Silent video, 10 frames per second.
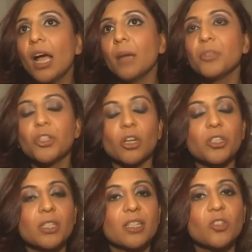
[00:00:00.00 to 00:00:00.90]
I'm sure
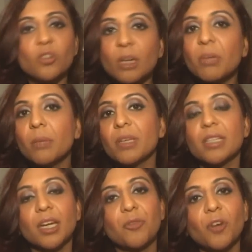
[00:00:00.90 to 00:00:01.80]
she's extremely
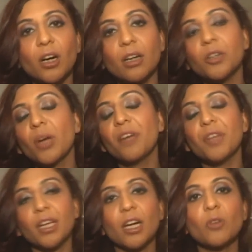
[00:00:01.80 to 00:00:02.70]
busy and for her to
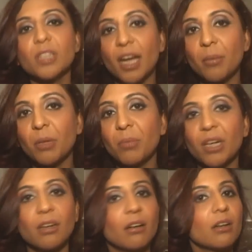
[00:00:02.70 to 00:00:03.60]
have taken out time and
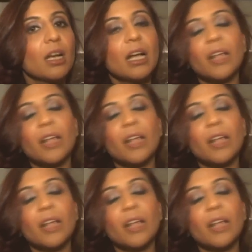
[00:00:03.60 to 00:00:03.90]
been here,